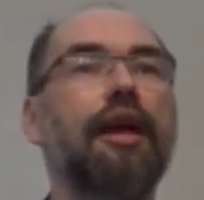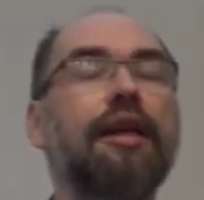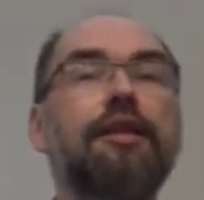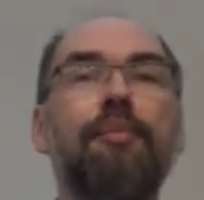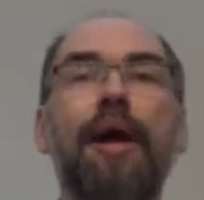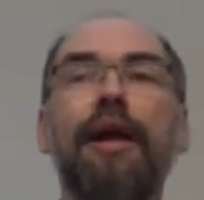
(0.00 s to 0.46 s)

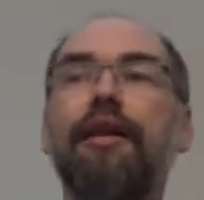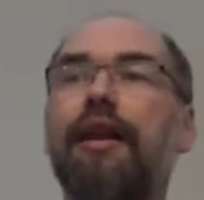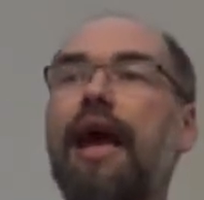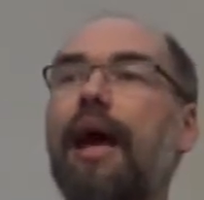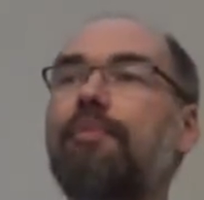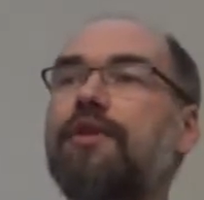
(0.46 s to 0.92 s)
independent
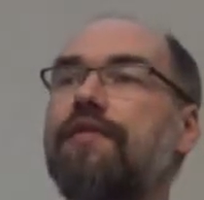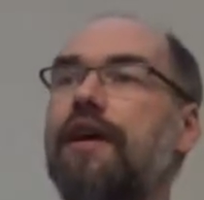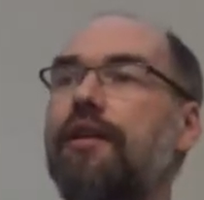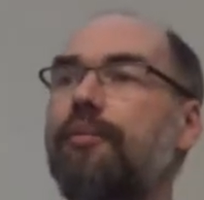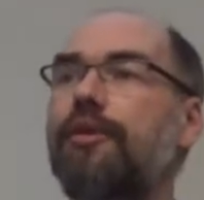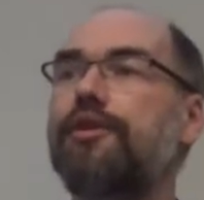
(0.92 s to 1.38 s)
app
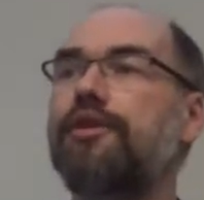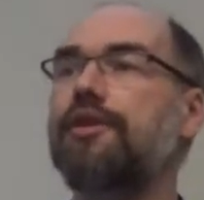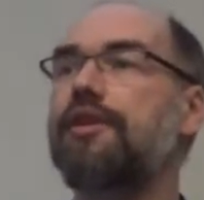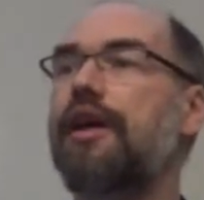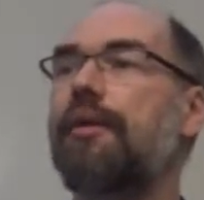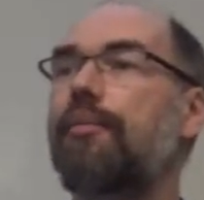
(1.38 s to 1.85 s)
developers
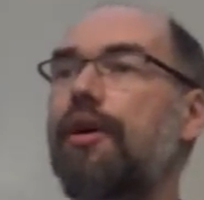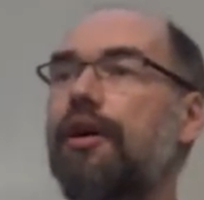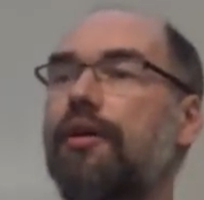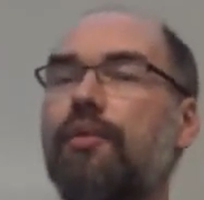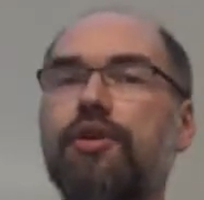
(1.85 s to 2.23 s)
in Denmark.